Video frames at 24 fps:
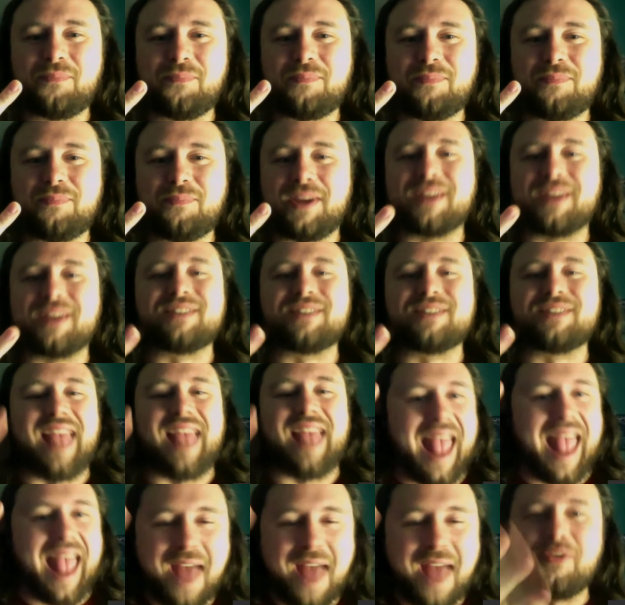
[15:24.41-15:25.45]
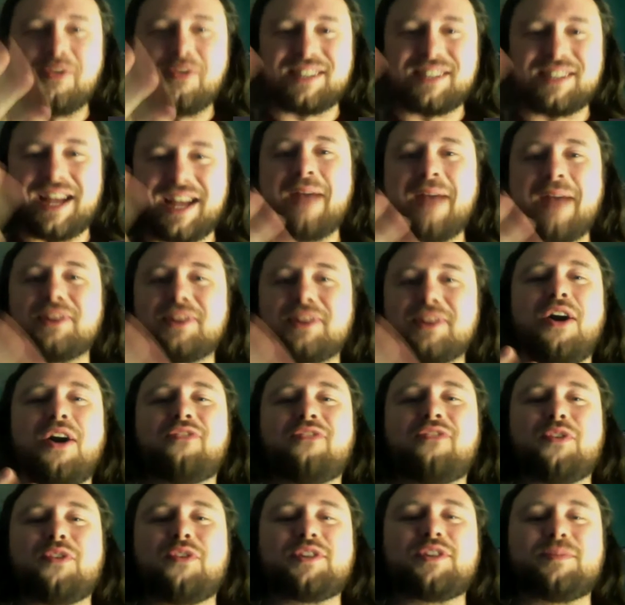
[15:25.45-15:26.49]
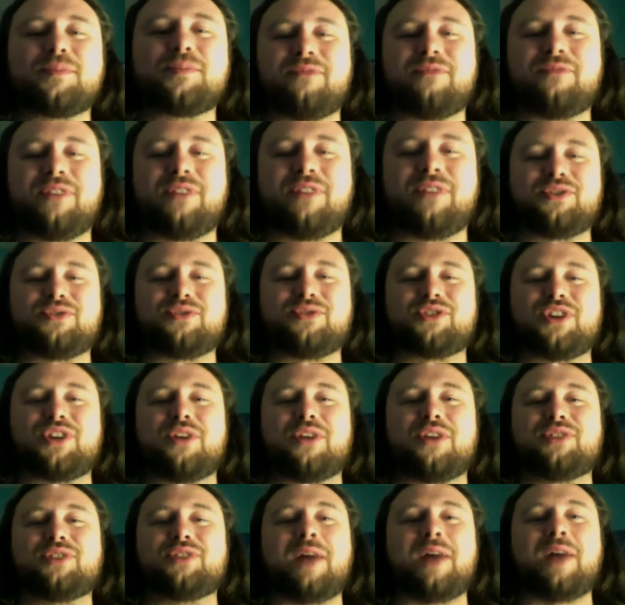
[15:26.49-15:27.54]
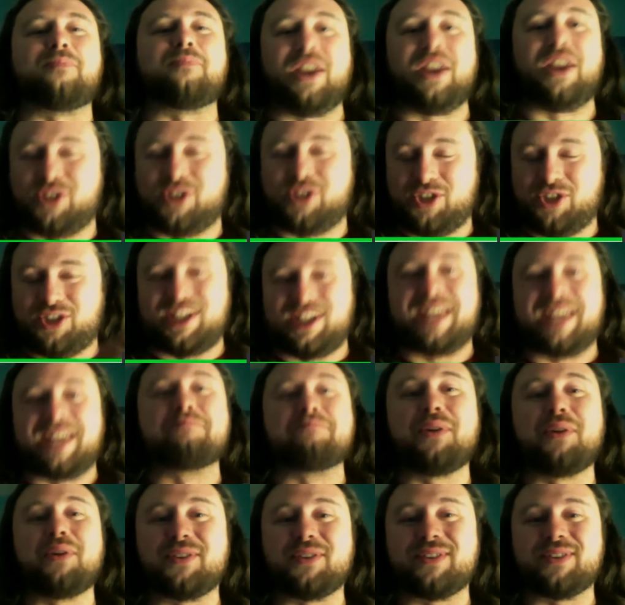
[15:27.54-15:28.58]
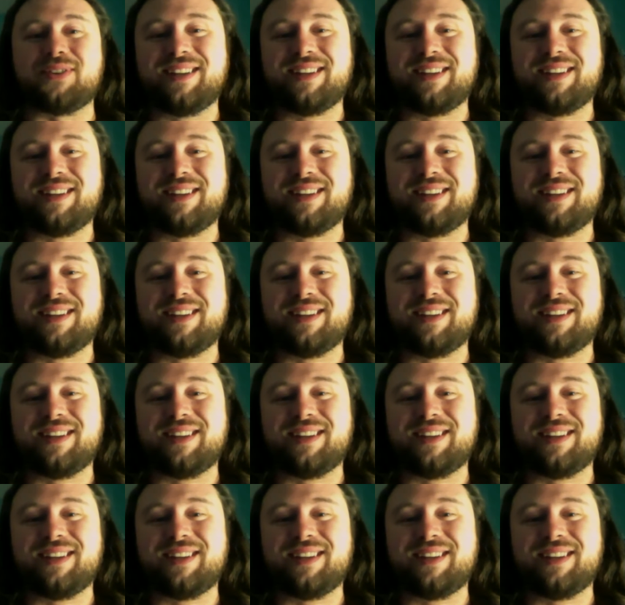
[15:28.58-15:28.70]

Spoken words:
Because every time a law enforcement official shows up, they just get murdered.